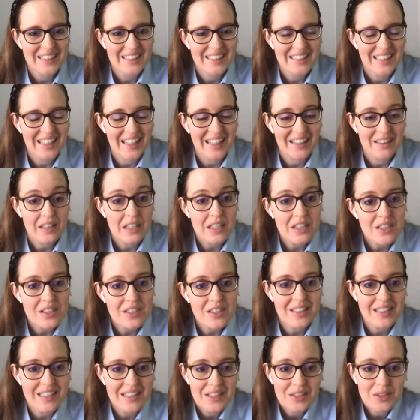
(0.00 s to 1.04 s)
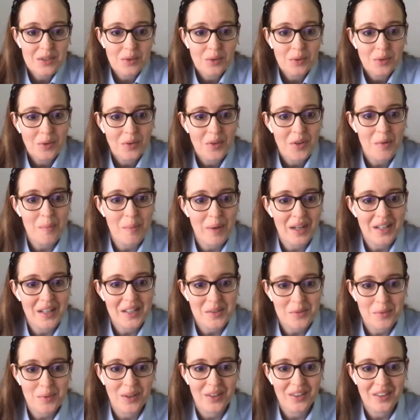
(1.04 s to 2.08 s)
Yeah. They just don't know their
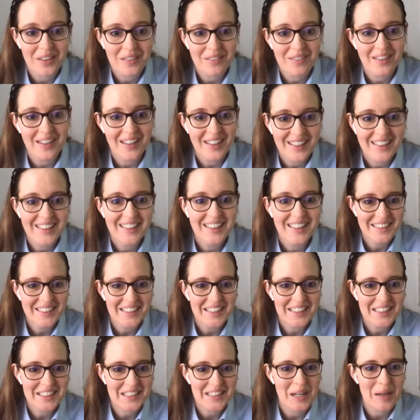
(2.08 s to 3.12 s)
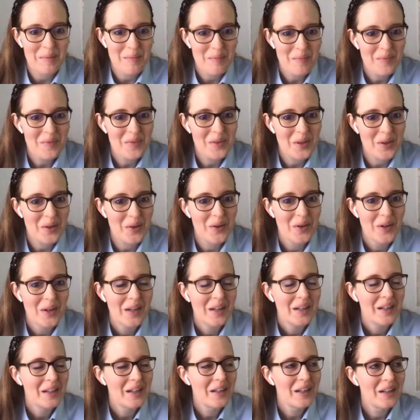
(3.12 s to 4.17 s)
bodies well enough yet. takes time. So,
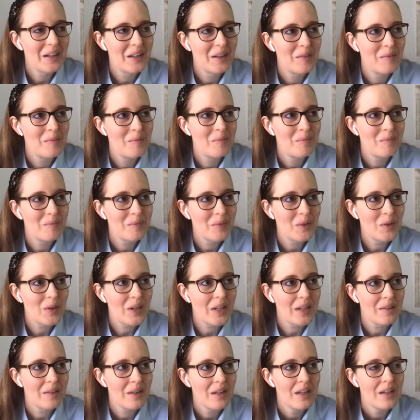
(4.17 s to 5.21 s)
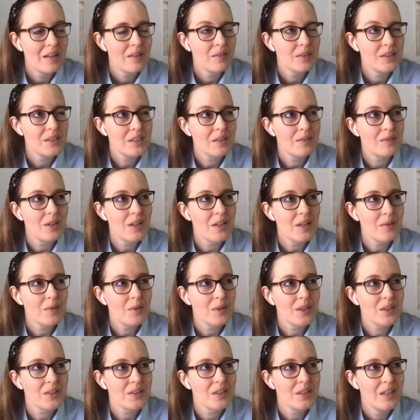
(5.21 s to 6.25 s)
okay. Let's see. I'm trying to think
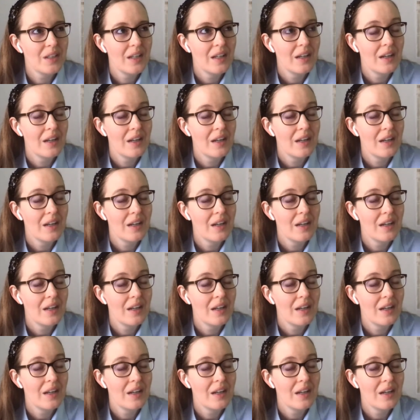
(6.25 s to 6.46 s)
what else.